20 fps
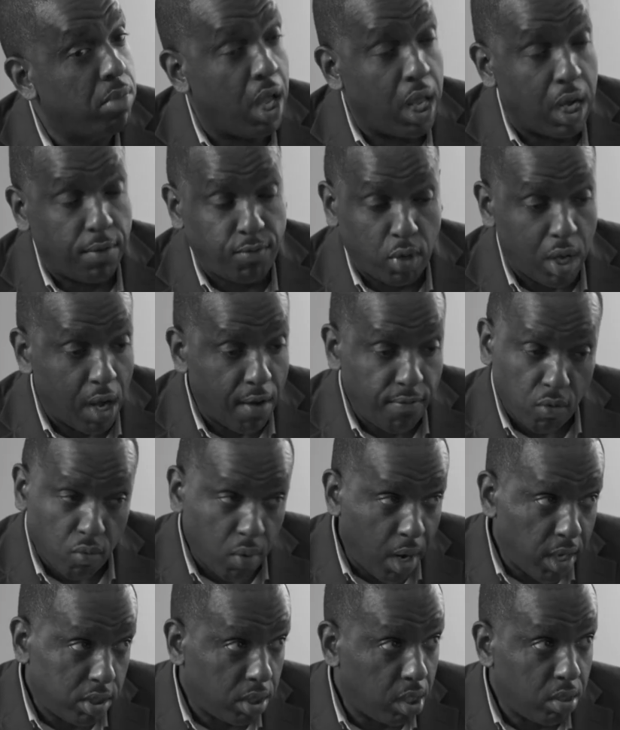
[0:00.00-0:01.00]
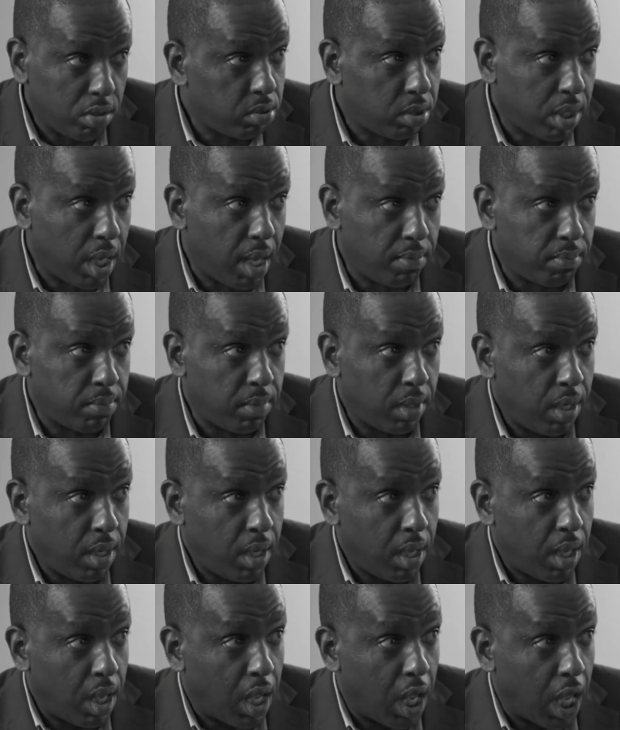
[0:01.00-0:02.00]
if you have the right skill set,
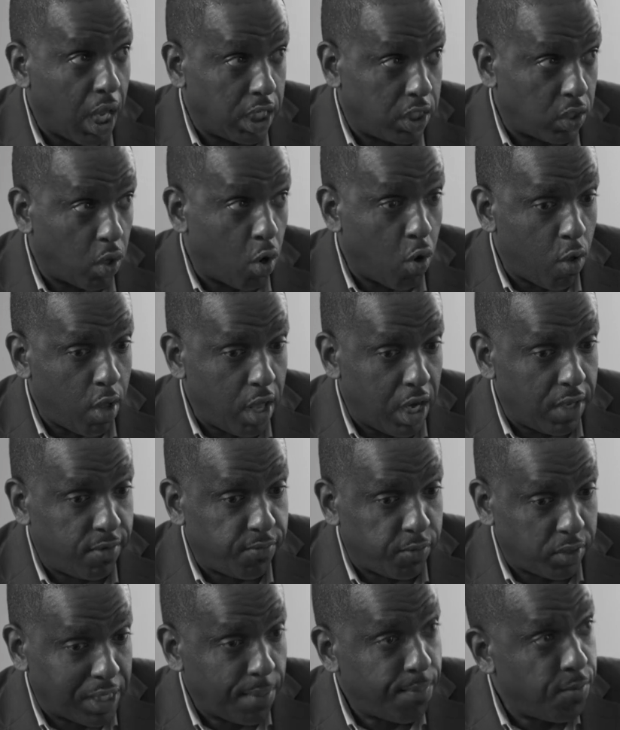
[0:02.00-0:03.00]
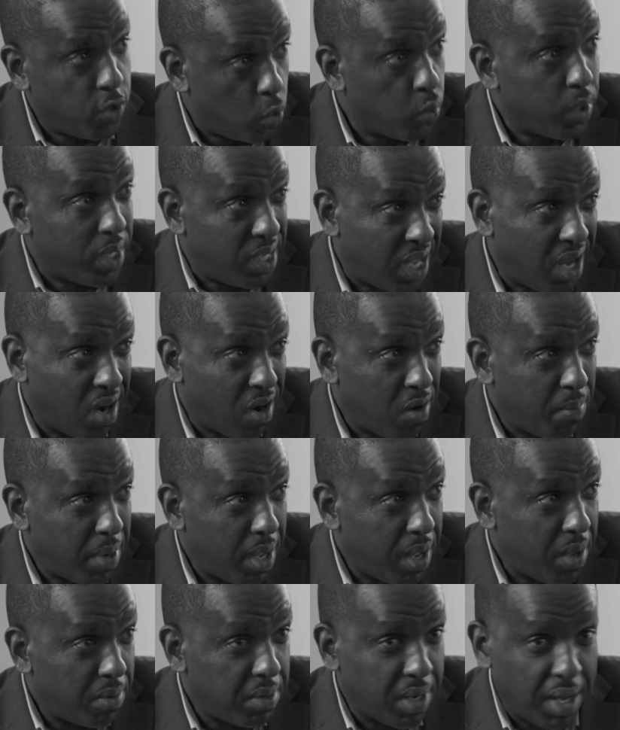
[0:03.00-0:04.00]
and it's for something you really care
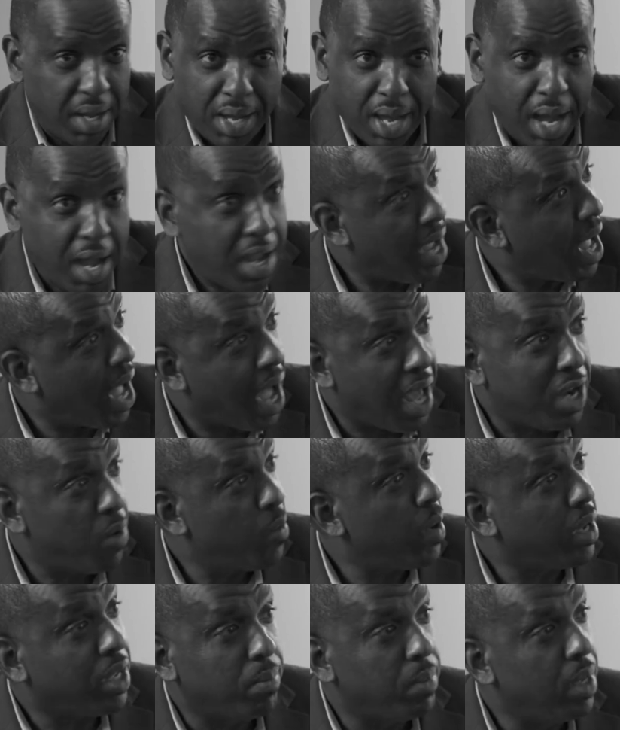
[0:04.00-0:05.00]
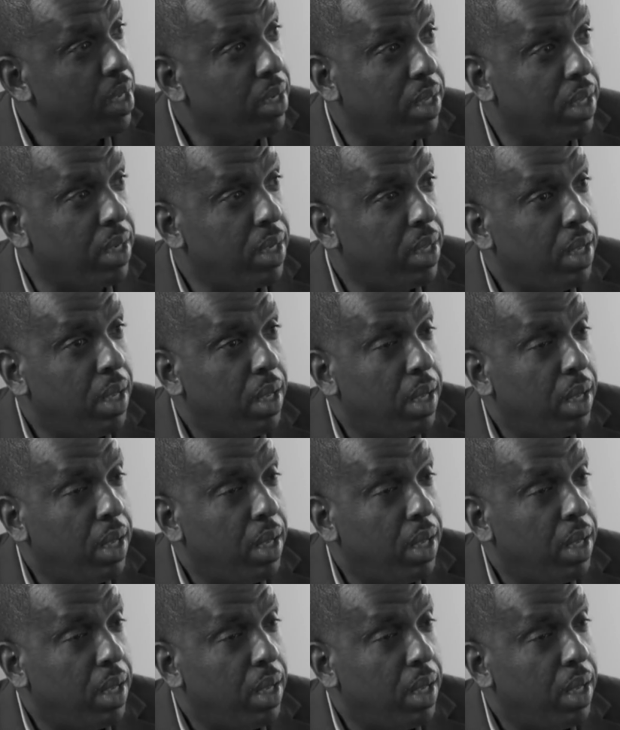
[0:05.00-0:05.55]
about, I highly recommend it.